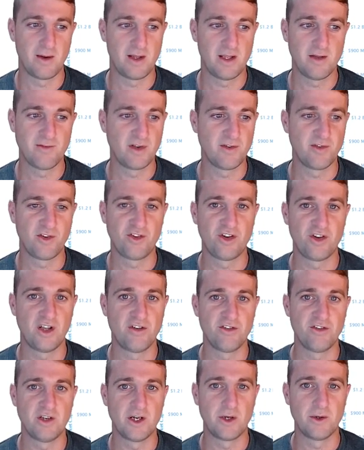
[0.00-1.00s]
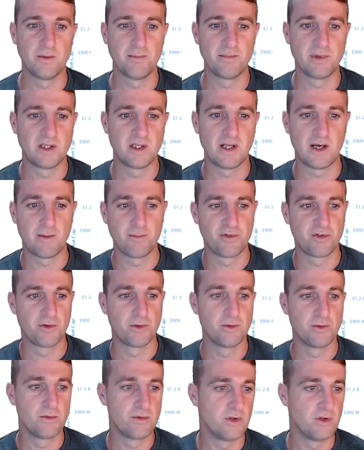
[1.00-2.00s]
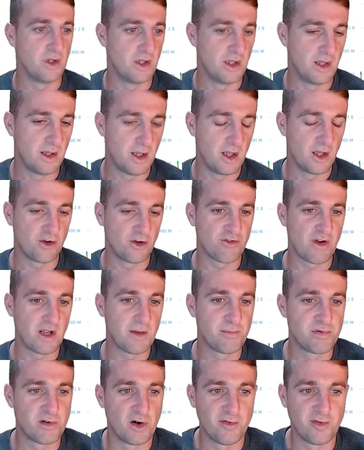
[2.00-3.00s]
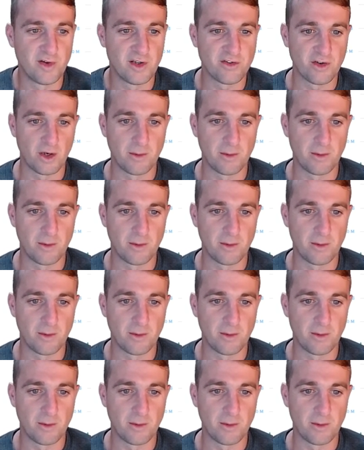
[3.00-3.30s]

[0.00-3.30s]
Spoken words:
Even if you change now, you'd be in a great profit.